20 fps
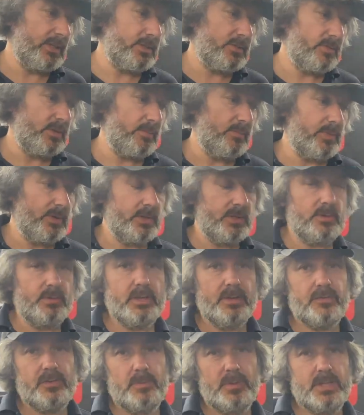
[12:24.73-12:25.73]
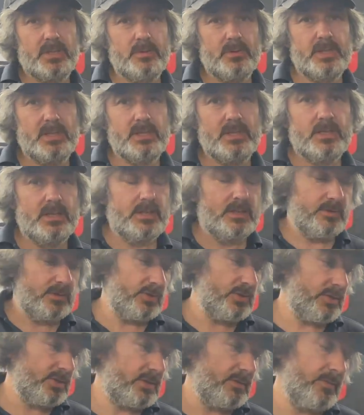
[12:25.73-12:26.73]
into it, but you'd have to be to
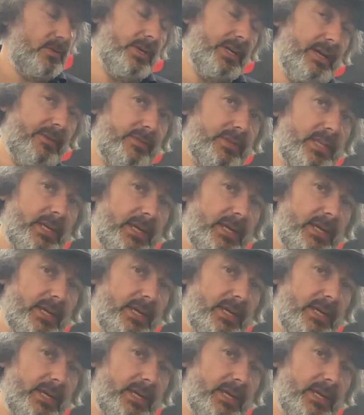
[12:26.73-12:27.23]
justify having